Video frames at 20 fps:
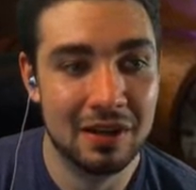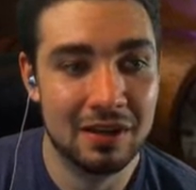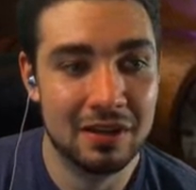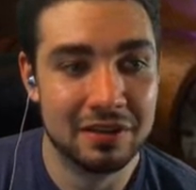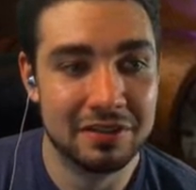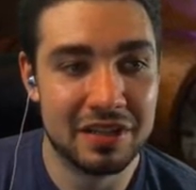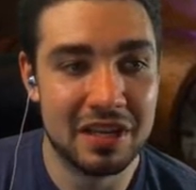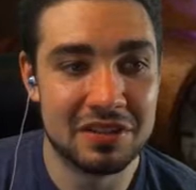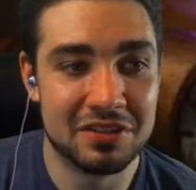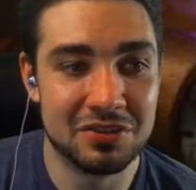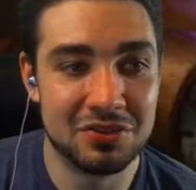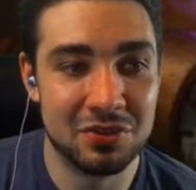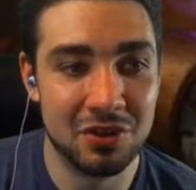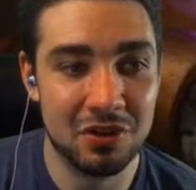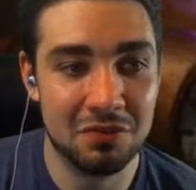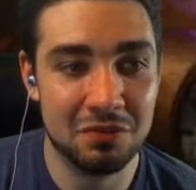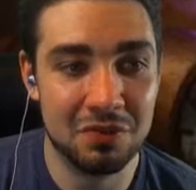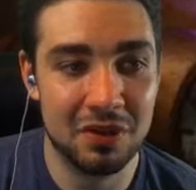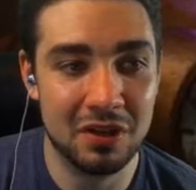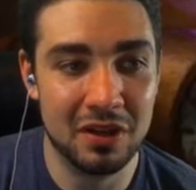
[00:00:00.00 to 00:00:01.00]
Assassin's
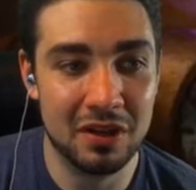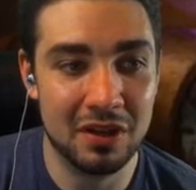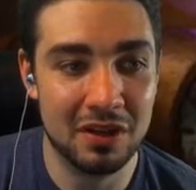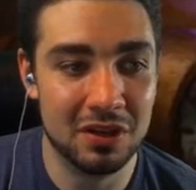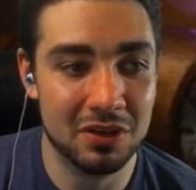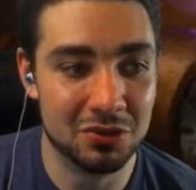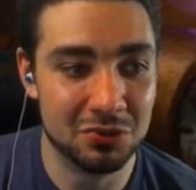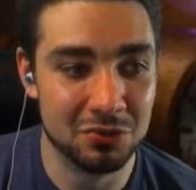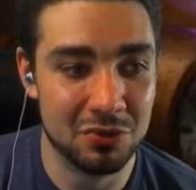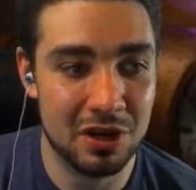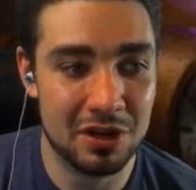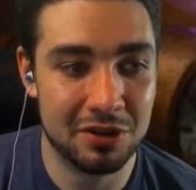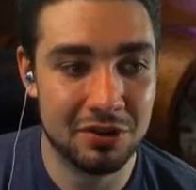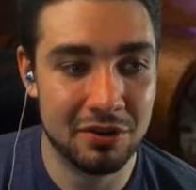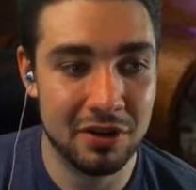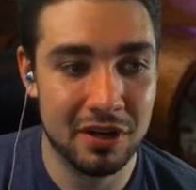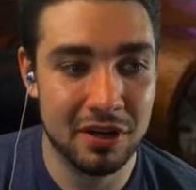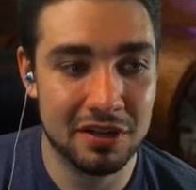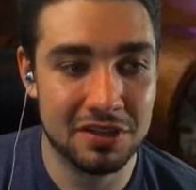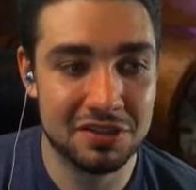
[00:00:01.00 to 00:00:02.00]
Trophy is red,
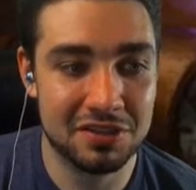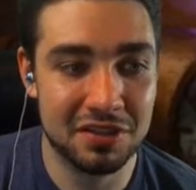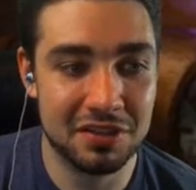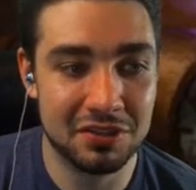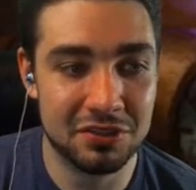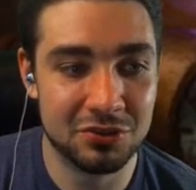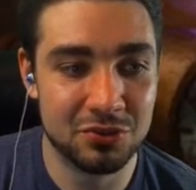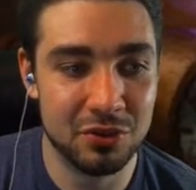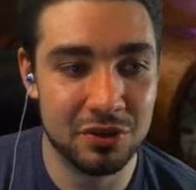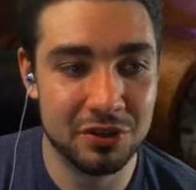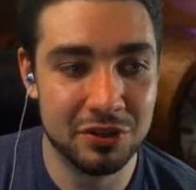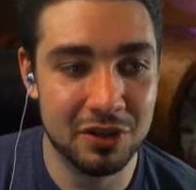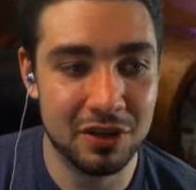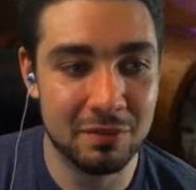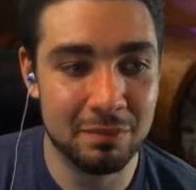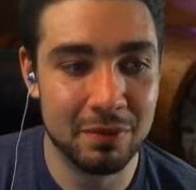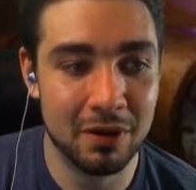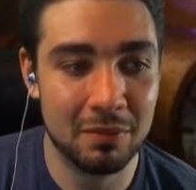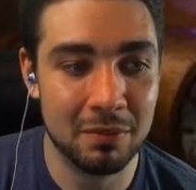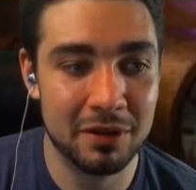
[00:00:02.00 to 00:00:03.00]
green, instant, destroy
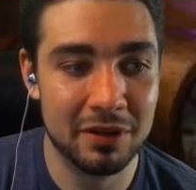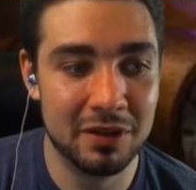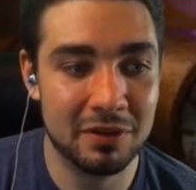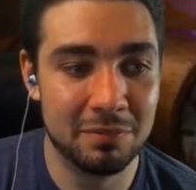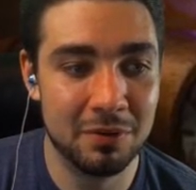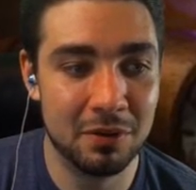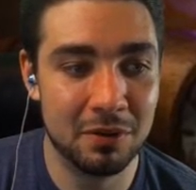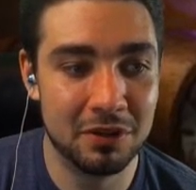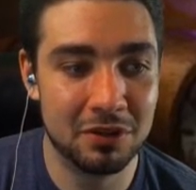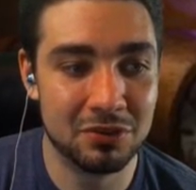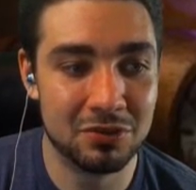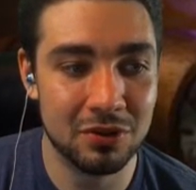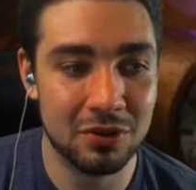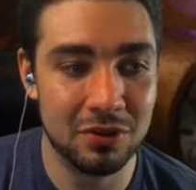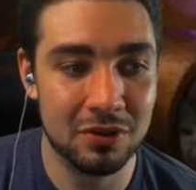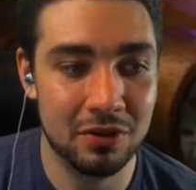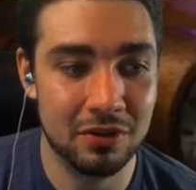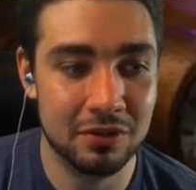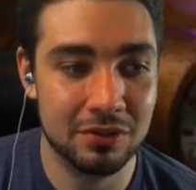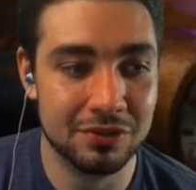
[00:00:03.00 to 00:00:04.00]
target permanent and opponent
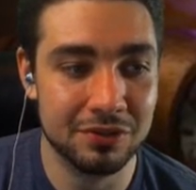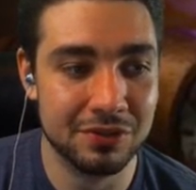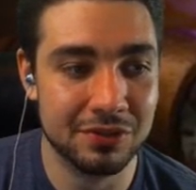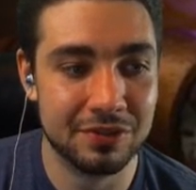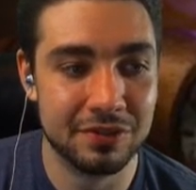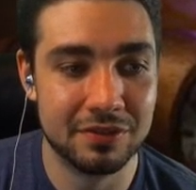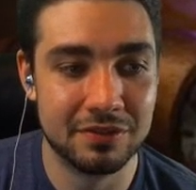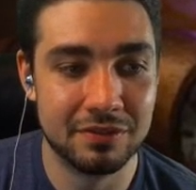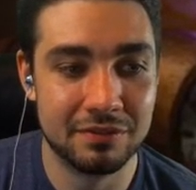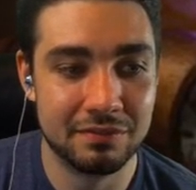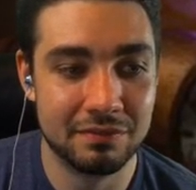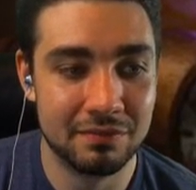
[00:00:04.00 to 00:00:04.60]
controls.